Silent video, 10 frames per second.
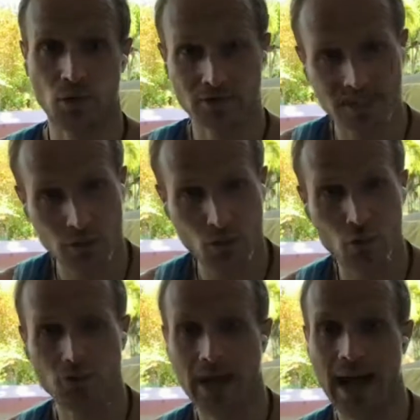or is your
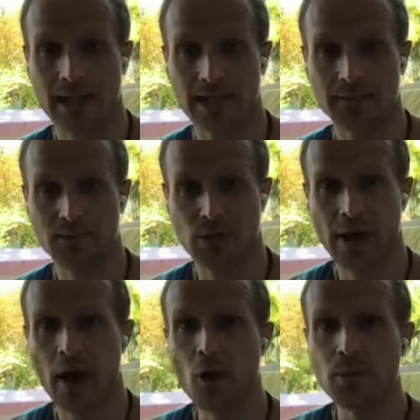own reality. So
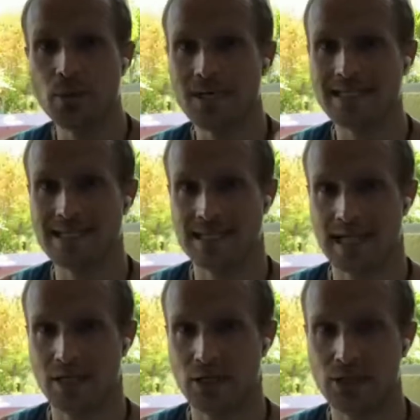I hope you
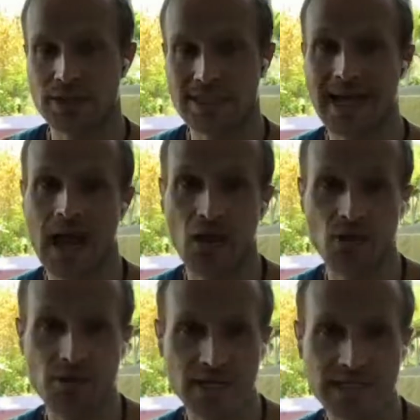understand, and you could see how
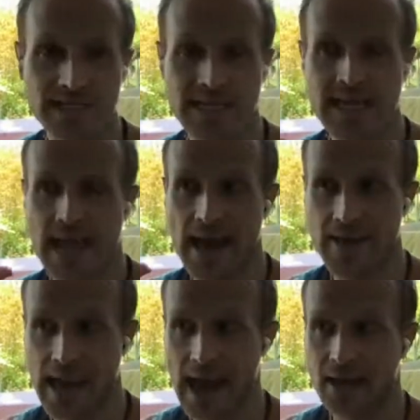this
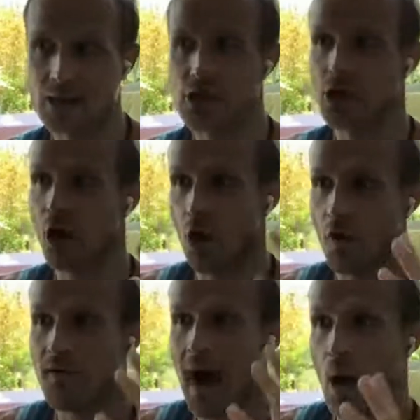analogy
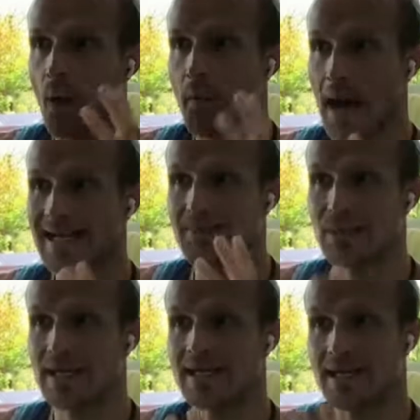of our body
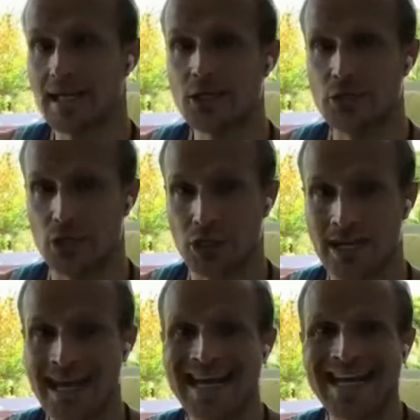being injured,
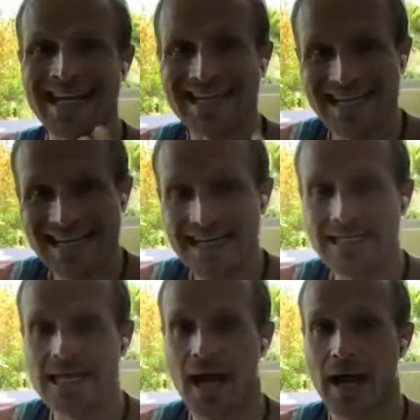
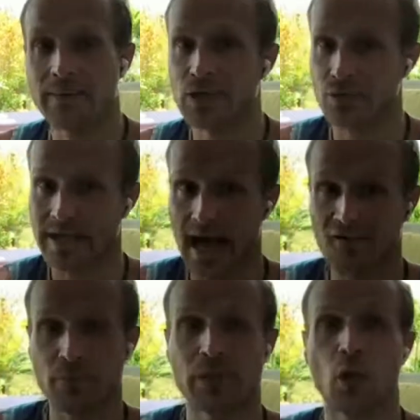needing time to
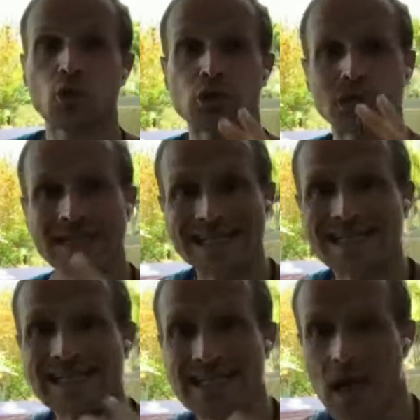recover, but also
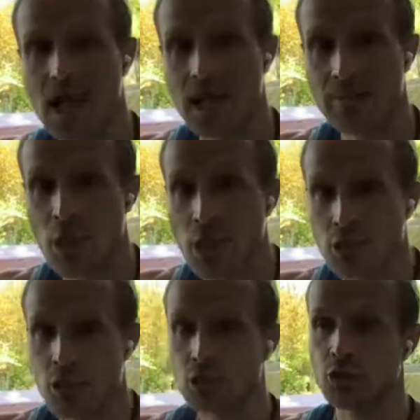needing time
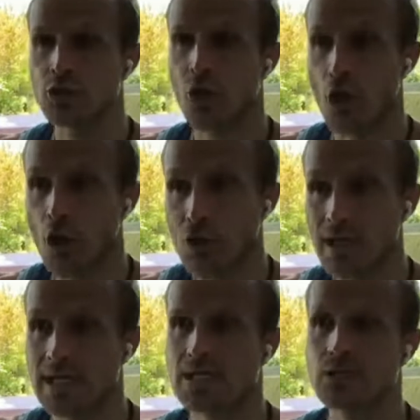to go
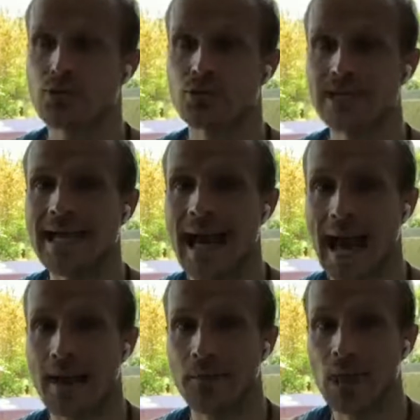into
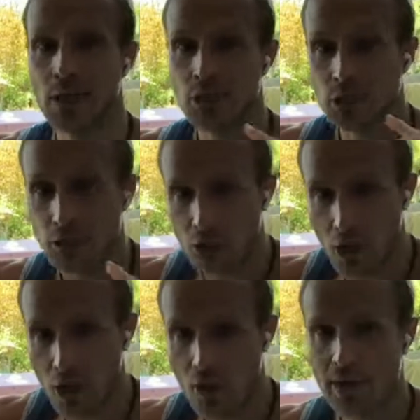rehab, to
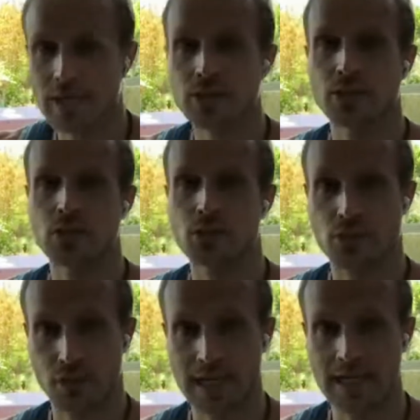go into
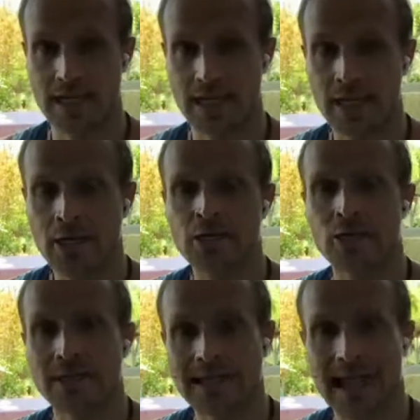training,
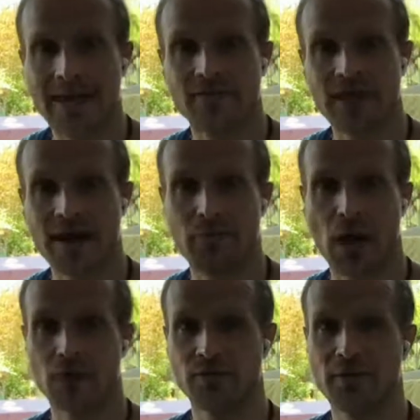to get that
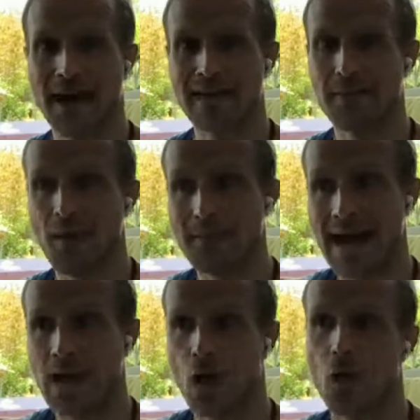part of the body
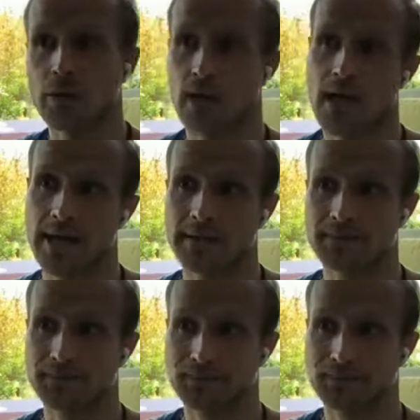back online.